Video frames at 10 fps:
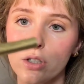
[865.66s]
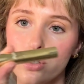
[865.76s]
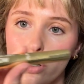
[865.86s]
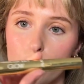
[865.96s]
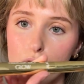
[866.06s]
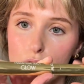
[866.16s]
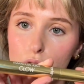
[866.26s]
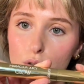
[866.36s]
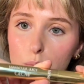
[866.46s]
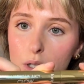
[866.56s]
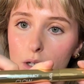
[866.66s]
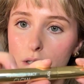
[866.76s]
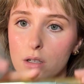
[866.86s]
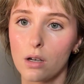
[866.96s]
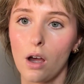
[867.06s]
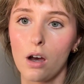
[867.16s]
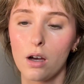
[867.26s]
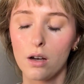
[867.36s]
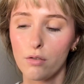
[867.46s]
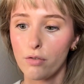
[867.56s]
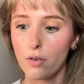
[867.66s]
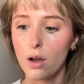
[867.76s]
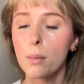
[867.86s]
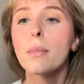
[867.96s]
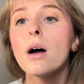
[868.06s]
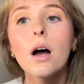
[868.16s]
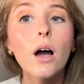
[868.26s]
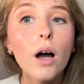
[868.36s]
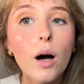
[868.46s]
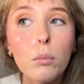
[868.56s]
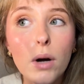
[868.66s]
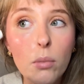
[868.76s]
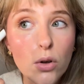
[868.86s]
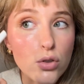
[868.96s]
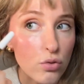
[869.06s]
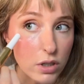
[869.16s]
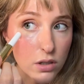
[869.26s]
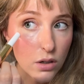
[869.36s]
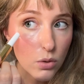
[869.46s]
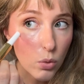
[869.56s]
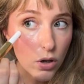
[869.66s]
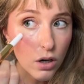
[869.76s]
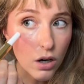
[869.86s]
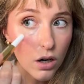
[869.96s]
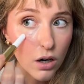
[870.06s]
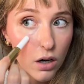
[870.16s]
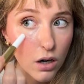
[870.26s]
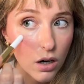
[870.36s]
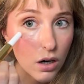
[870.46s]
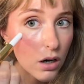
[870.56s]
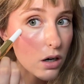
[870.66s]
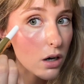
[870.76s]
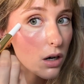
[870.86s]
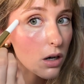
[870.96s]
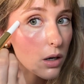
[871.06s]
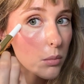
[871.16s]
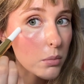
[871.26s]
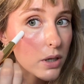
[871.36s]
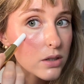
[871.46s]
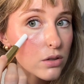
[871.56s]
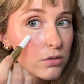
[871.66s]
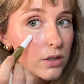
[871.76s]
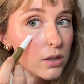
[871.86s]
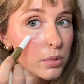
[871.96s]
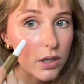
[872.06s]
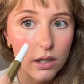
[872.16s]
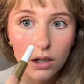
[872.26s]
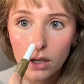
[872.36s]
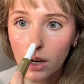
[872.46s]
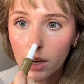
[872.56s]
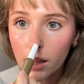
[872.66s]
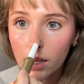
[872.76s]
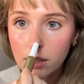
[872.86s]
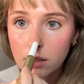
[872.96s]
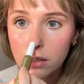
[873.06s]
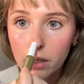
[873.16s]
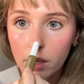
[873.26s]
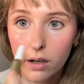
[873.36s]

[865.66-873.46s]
Tarte too, but it's not from my most recent order, but it's a really pretty like highlight stick.